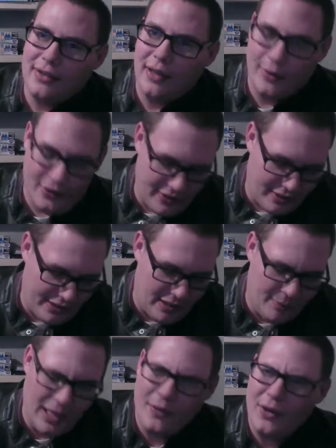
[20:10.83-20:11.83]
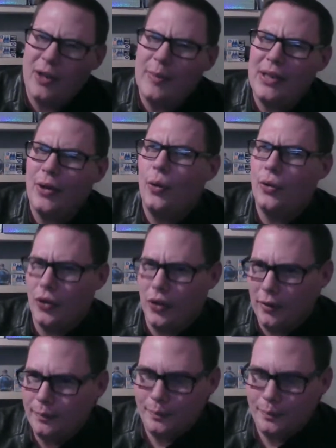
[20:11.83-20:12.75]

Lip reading: I was talking about. They're going to be colder.